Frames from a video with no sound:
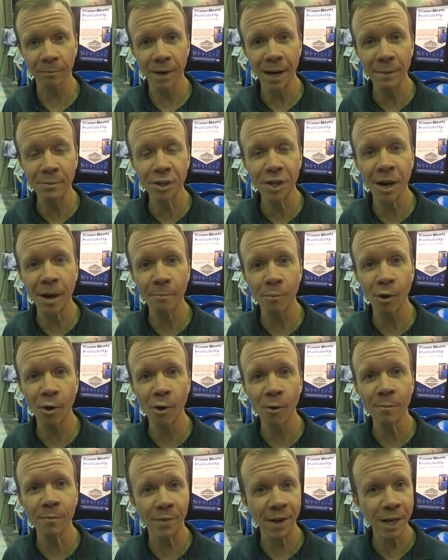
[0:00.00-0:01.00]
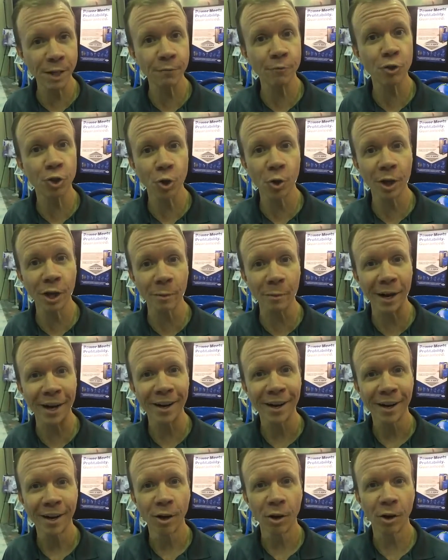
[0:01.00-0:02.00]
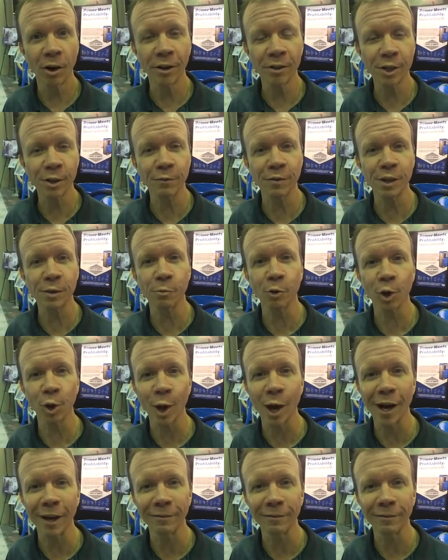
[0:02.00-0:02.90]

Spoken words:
I'm Scott Paul. Thanks for joining me on this Facebook Live.